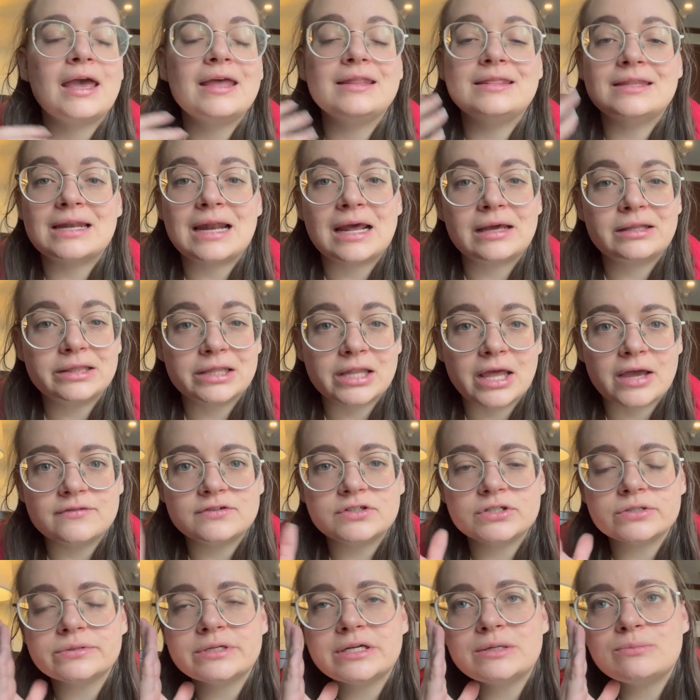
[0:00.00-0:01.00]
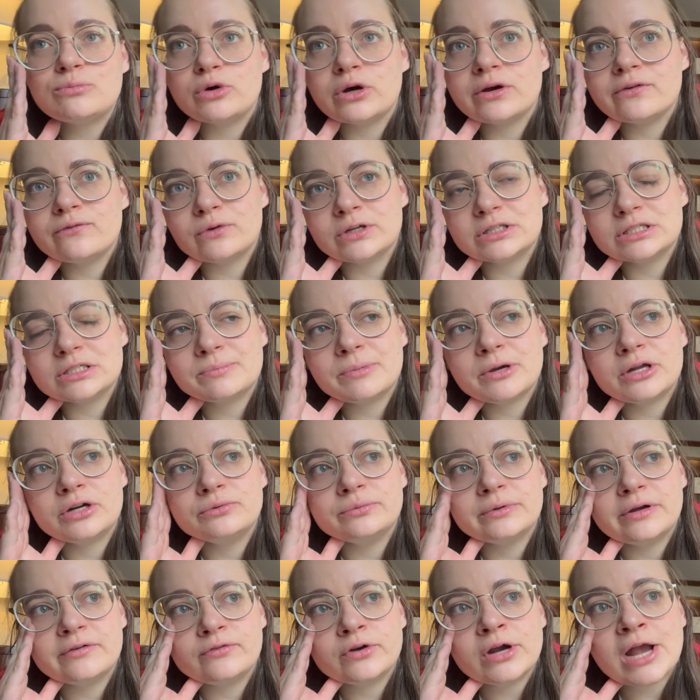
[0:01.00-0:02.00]
And then I'd love to read more of Once Upon a
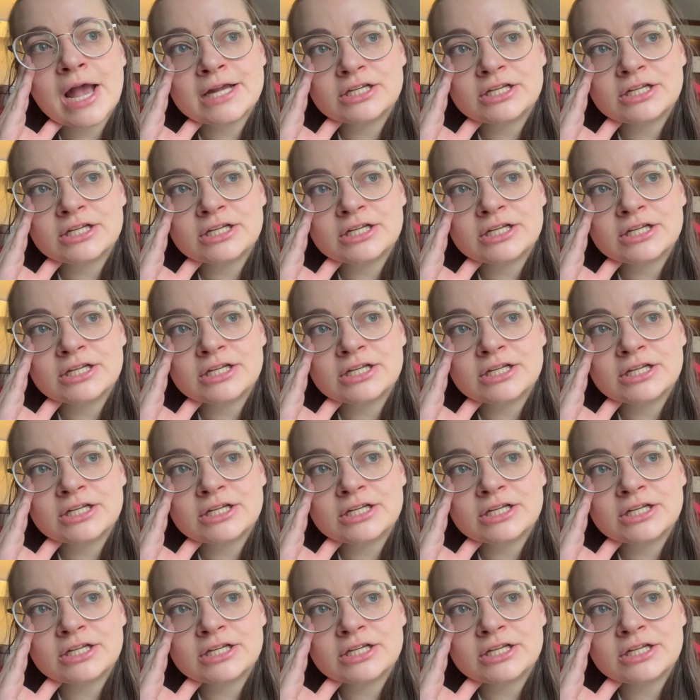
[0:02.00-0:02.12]
River.